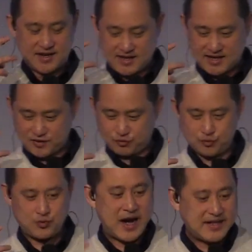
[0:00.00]

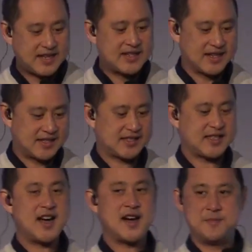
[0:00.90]
writing this
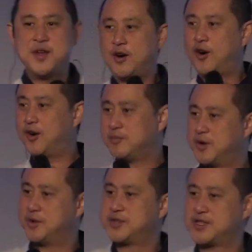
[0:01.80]
psalm
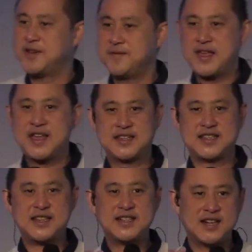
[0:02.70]
almost as his
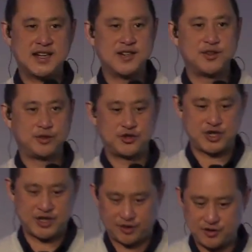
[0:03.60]
internal
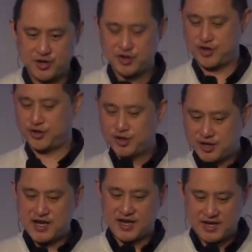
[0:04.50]
journal. You're
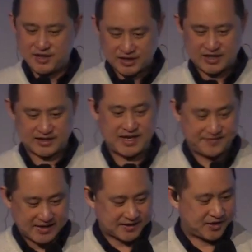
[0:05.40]
looking into his life.
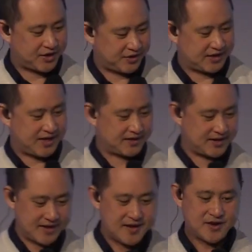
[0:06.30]
That's the context, all
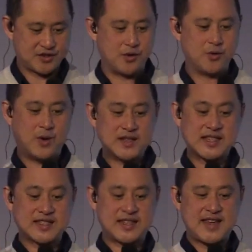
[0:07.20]
right? So what does
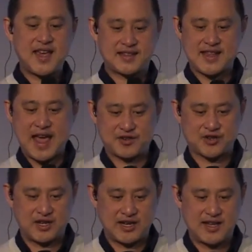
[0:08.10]
the text
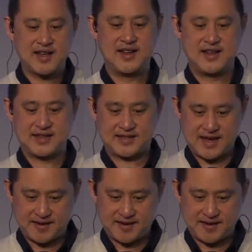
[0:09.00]
actually say?